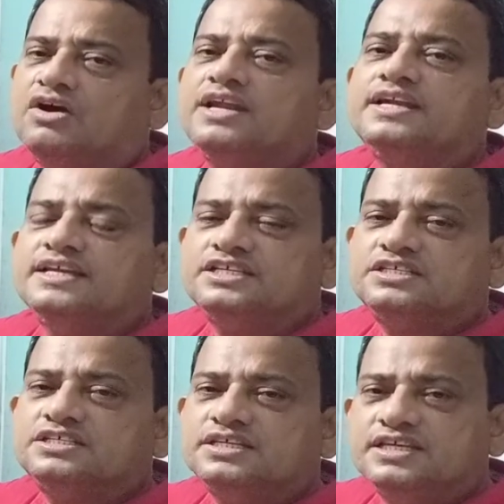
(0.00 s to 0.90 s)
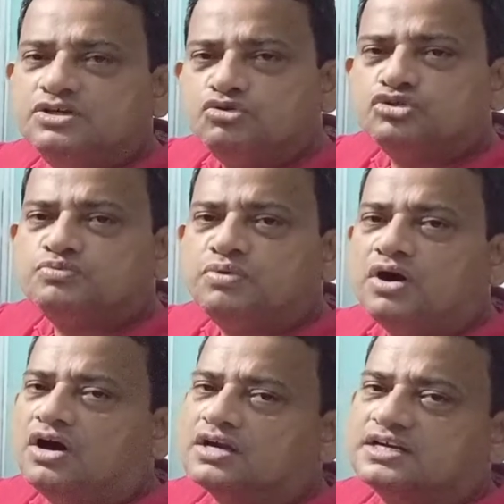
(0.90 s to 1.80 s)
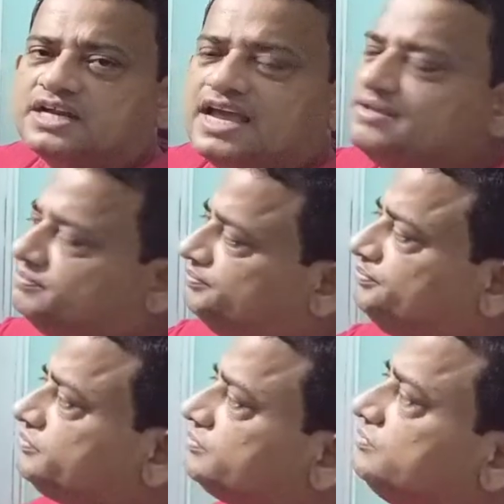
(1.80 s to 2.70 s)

or it is used for time.